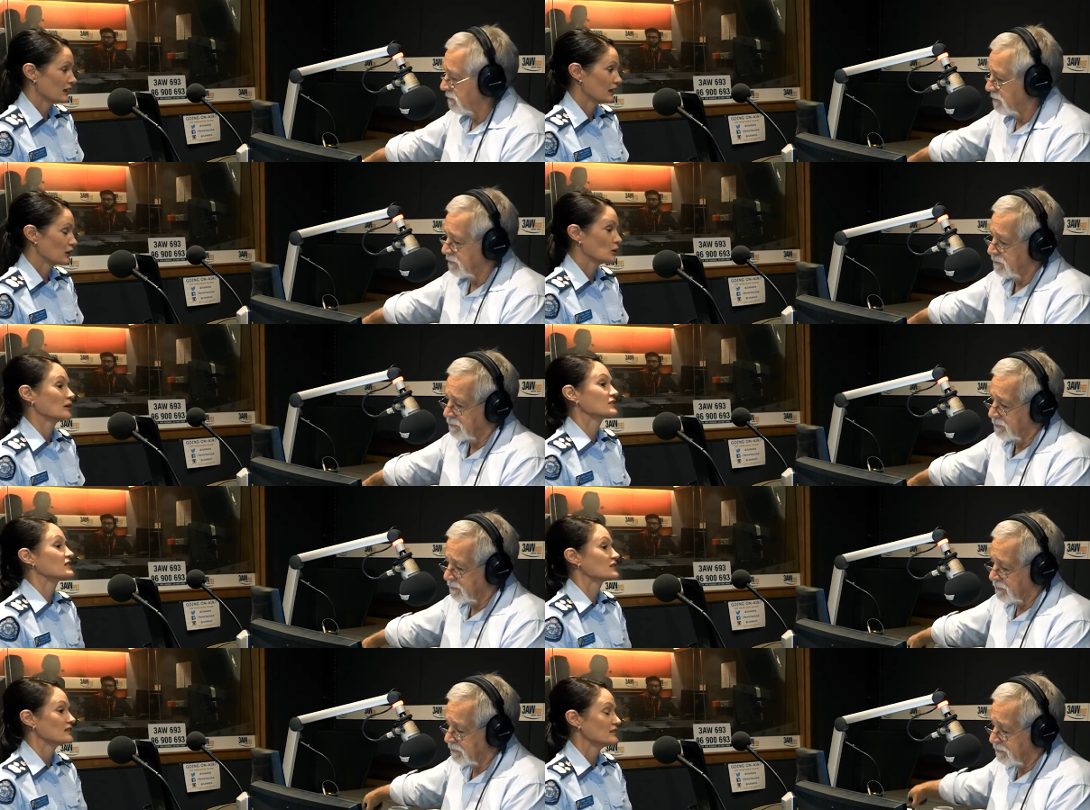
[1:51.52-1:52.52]
Speaker 1: uh, who
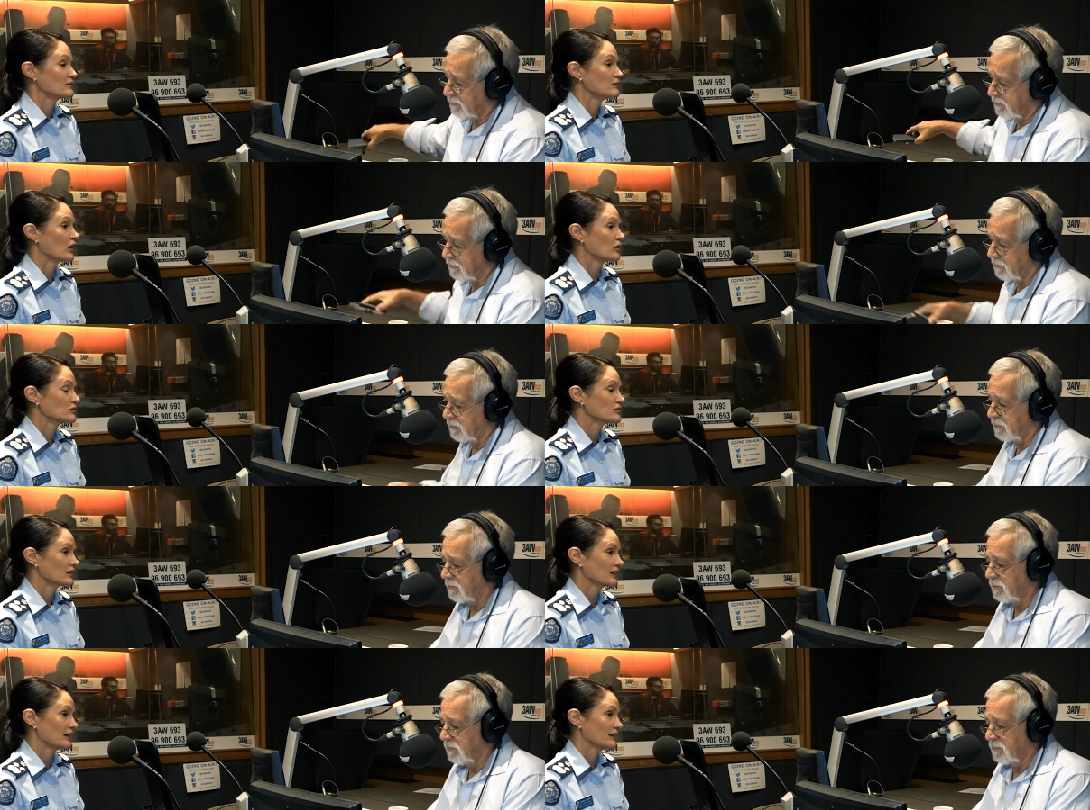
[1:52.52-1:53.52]
else is, is
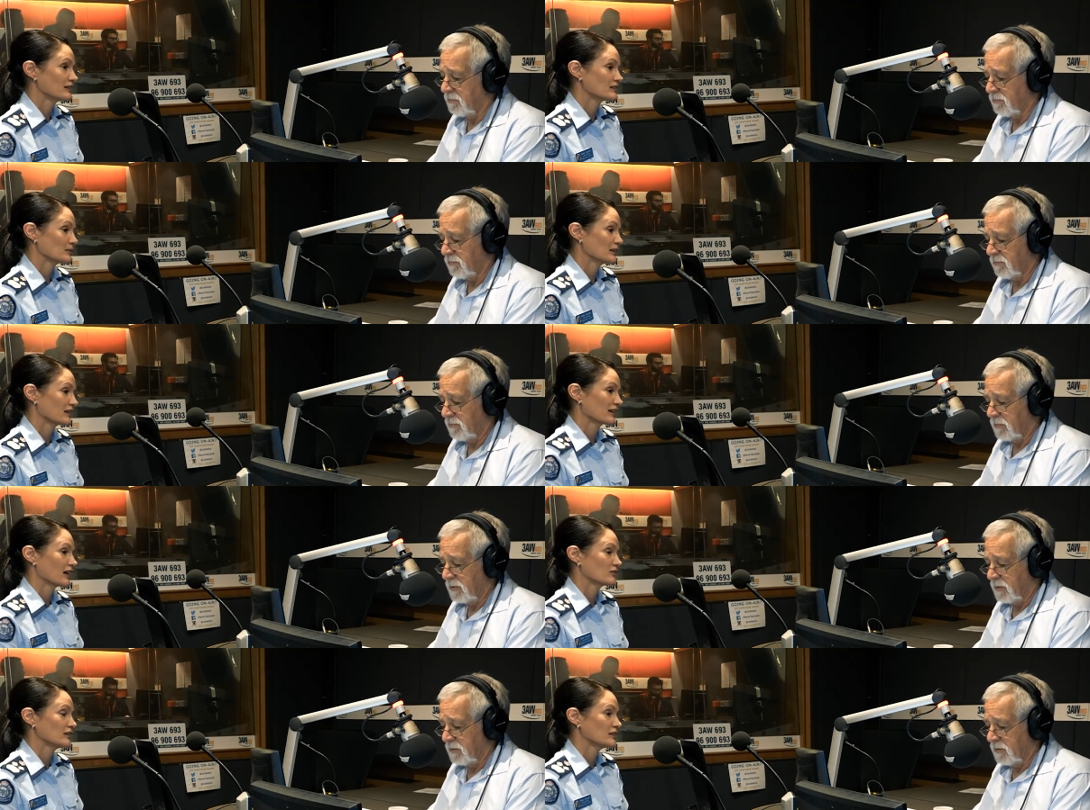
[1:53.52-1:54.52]
involved, uh, and that's something that I
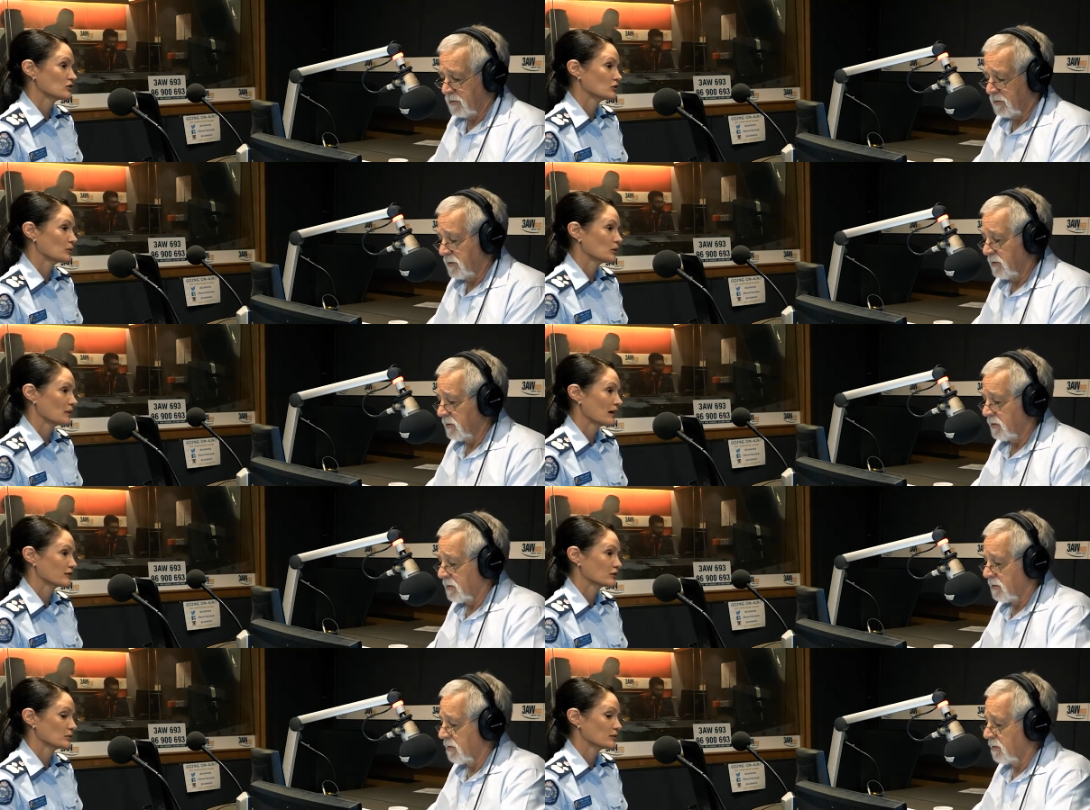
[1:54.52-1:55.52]
can't really talk more
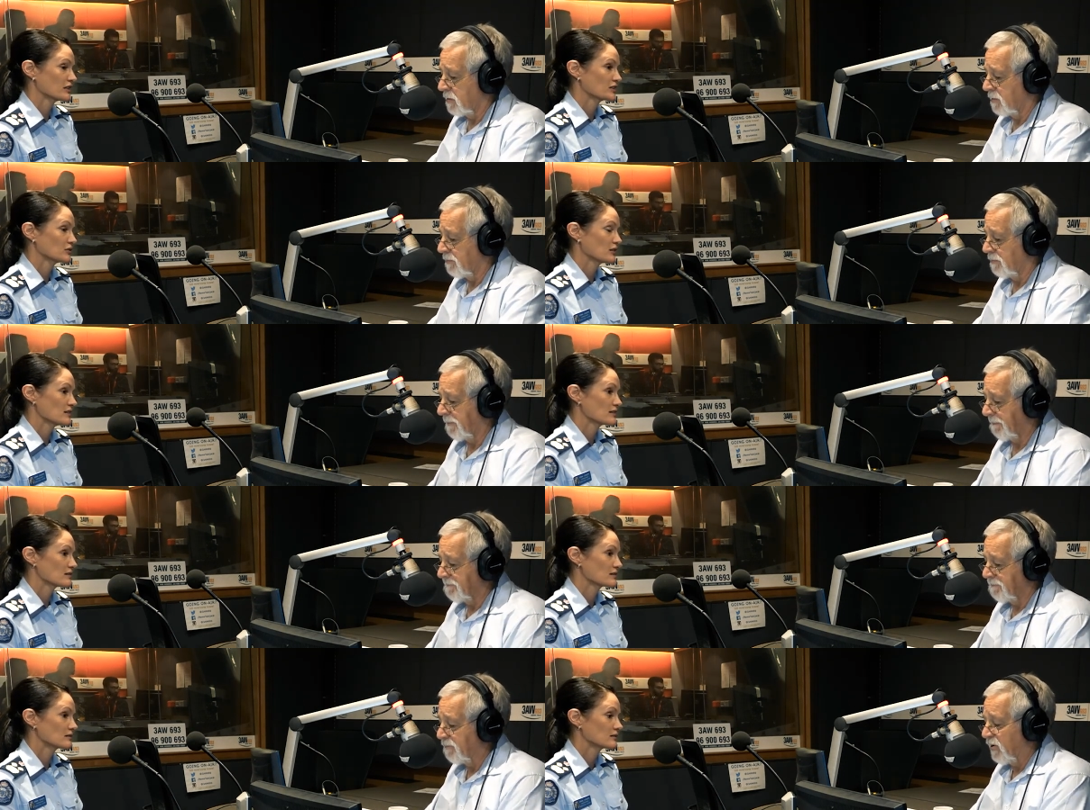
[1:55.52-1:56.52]
about for operational
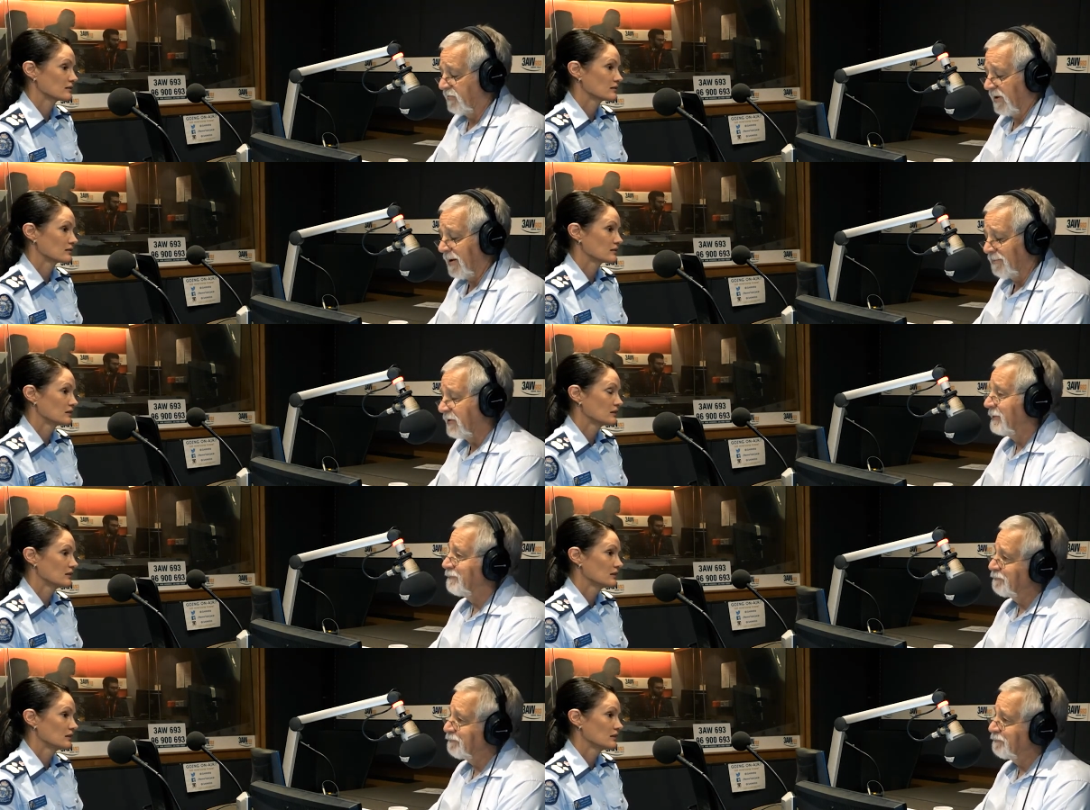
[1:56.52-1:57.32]
reasons. Both armed?